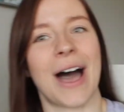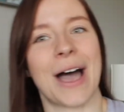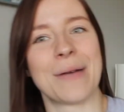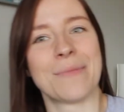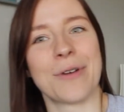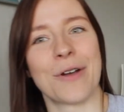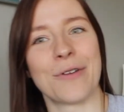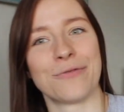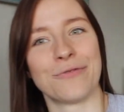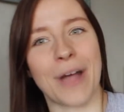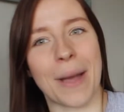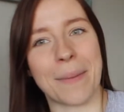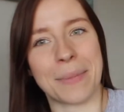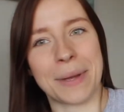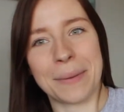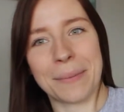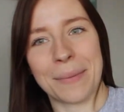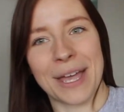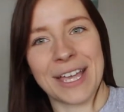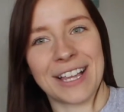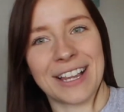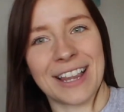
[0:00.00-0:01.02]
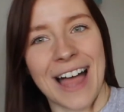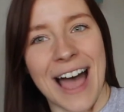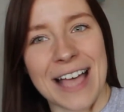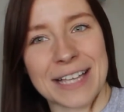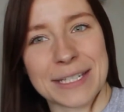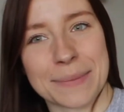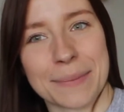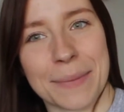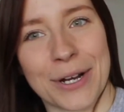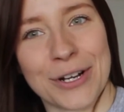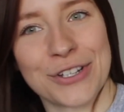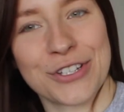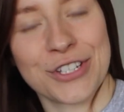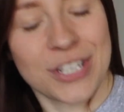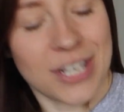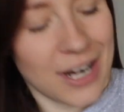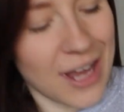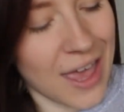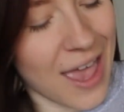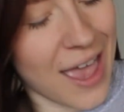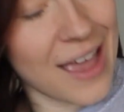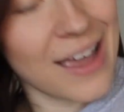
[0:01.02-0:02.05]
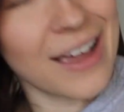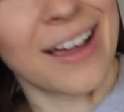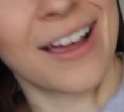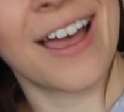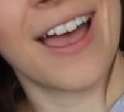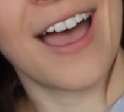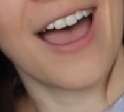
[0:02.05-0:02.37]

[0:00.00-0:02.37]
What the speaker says: I'm repping my class merch today.